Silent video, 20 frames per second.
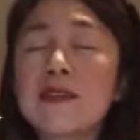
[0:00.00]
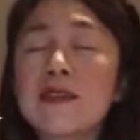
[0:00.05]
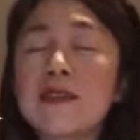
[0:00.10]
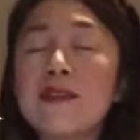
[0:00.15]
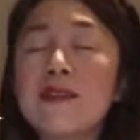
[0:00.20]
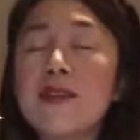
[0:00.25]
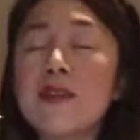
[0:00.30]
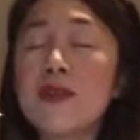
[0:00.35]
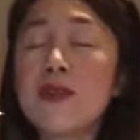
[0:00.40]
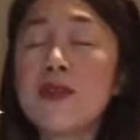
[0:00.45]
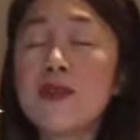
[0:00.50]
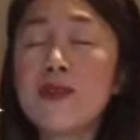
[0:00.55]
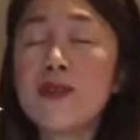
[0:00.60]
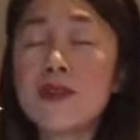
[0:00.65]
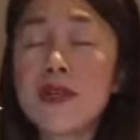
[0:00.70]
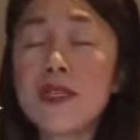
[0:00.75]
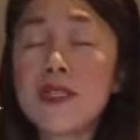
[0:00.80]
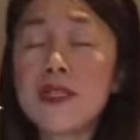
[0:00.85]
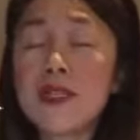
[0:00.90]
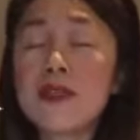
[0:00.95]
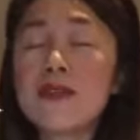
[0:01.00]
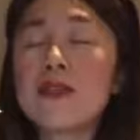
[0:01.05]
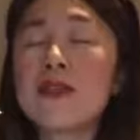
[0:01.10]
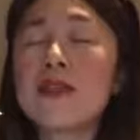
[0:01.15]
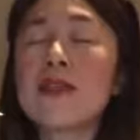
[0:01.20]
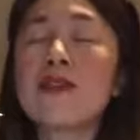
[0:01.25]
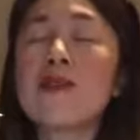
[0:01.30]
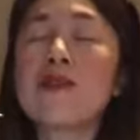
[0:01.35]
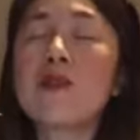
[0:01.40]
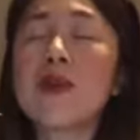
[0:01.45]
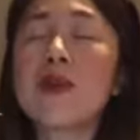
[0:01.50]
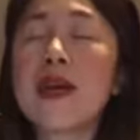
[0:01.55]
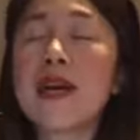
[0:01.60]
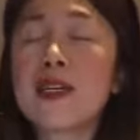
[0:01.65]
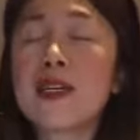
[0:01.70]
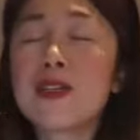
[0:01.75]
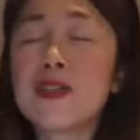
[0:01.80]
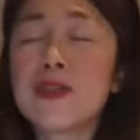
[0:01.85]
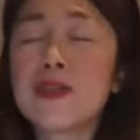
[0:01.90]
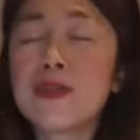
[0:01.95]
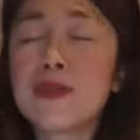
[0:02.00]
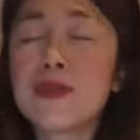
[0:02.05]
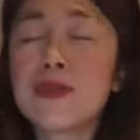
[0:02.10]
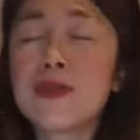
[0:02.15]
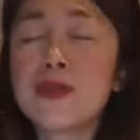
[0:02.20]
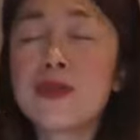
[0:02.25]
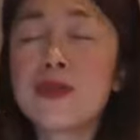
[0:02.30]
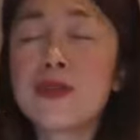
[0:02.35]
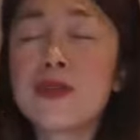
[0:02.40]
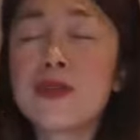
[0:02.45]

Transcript: You can always take yourself back to